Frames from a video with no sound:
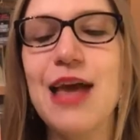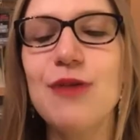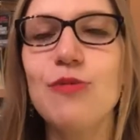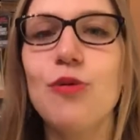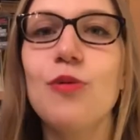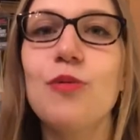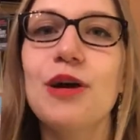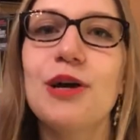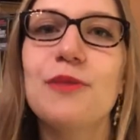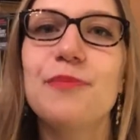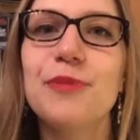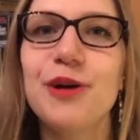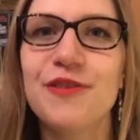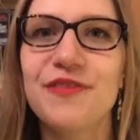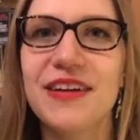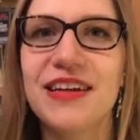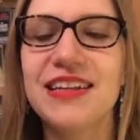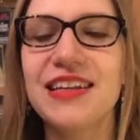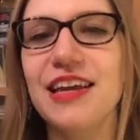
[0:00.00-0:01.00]
It will work
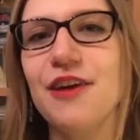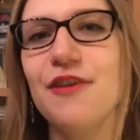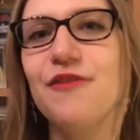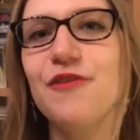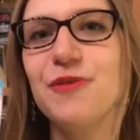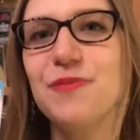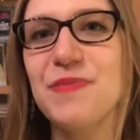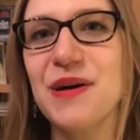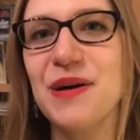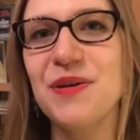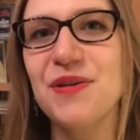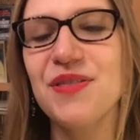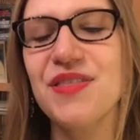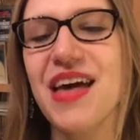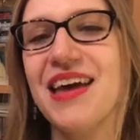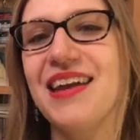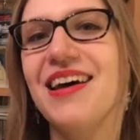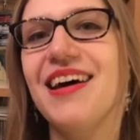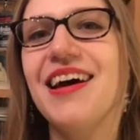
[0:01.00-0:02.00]
perfectly for
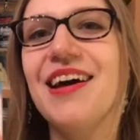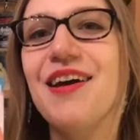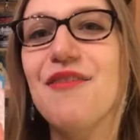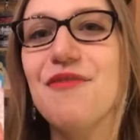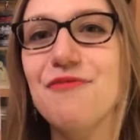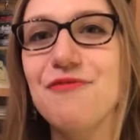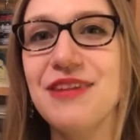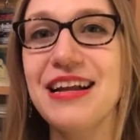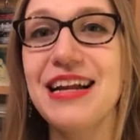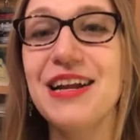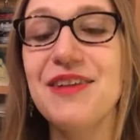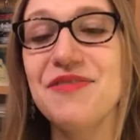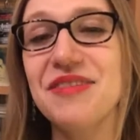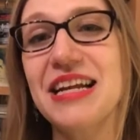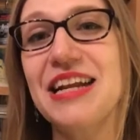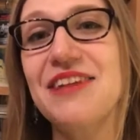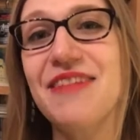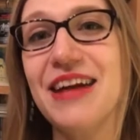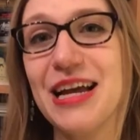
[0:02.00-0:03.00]
both, and I really,
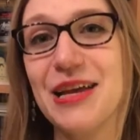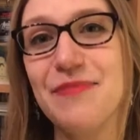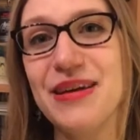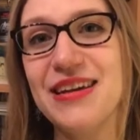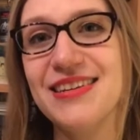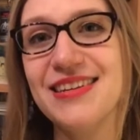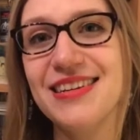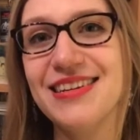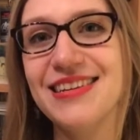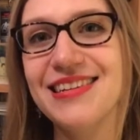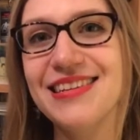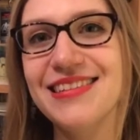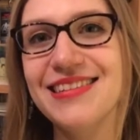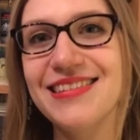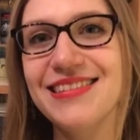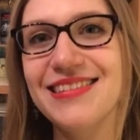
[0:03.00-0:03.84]
really recommend it.